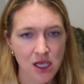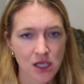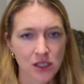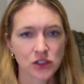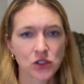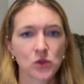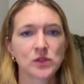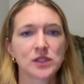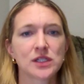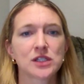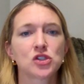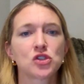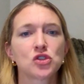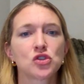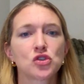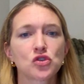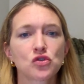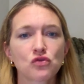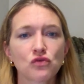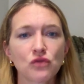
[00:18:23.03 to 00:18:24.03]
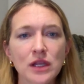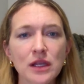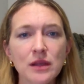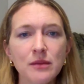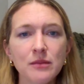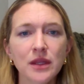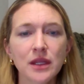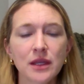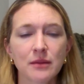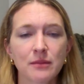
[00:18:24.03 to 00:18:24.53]
So it's
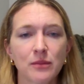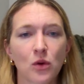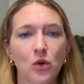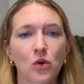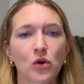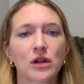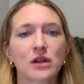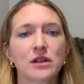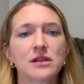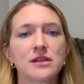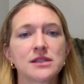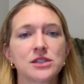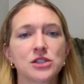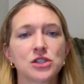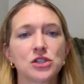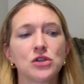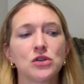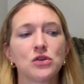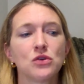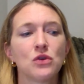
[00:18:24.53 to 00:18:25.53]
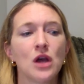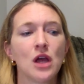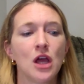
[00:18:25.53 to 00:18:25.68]
extremely important to